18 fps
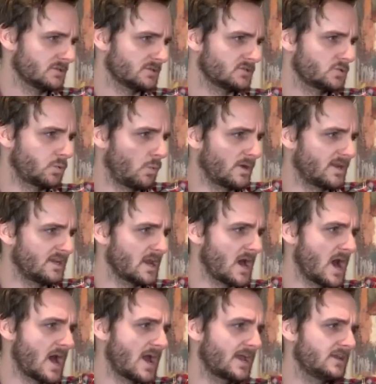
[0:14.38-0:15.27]
the
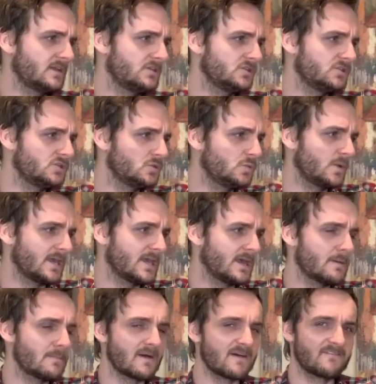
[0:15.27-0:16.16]

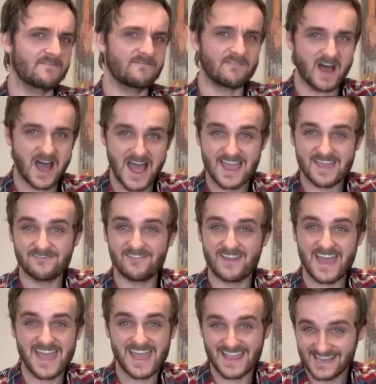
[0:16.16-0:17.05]

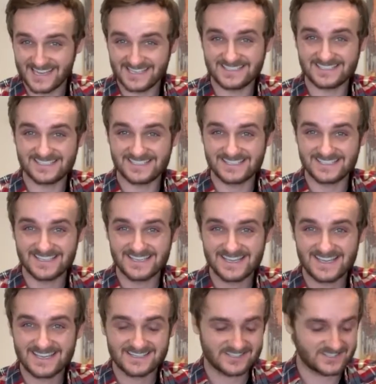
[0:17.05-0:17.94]
29UM58.
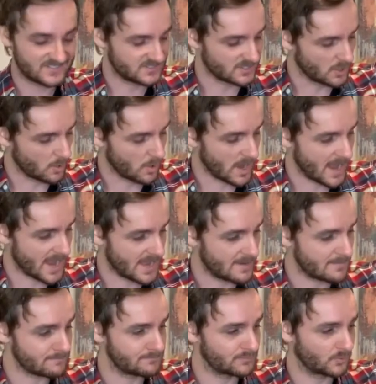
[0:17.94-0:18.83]
So I
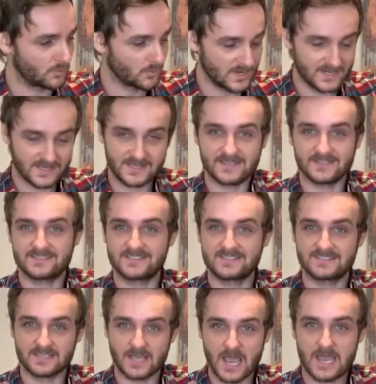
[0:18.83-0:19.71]
am pretty
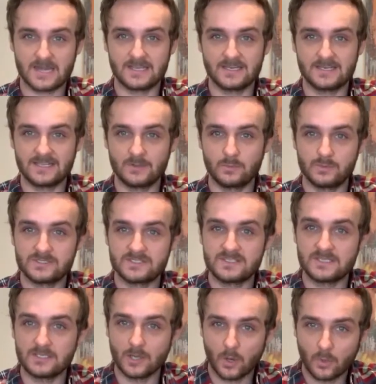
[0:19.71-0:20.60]
excited. It was
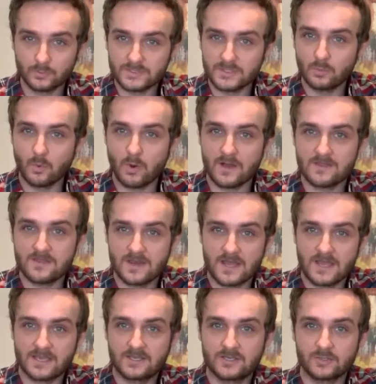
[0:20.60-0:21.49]
the only one that
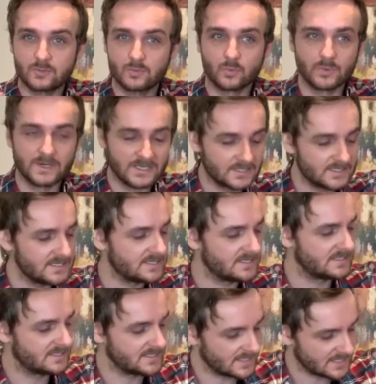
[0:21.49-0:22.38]
I could
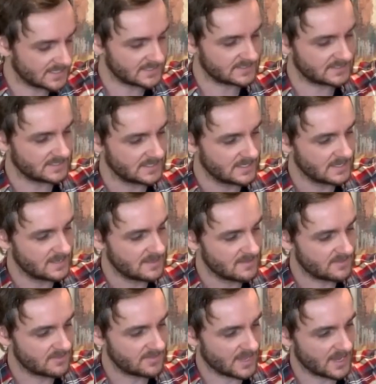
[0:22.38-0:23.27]
really get
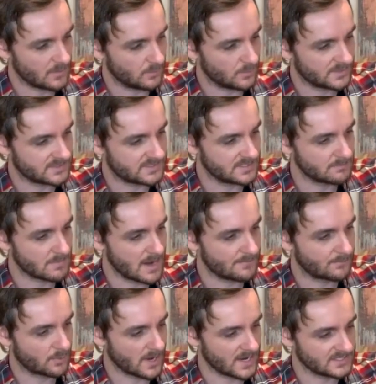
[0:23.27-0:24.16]
that was in my
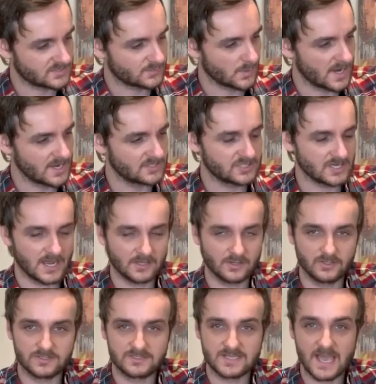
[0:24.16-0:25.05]
price range. I
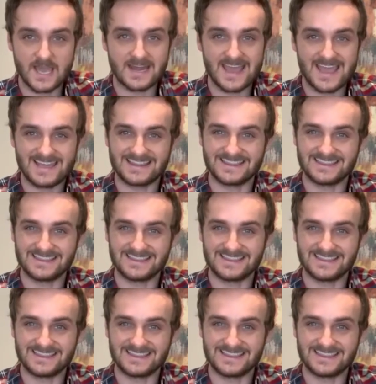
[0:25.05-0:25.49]
looked at a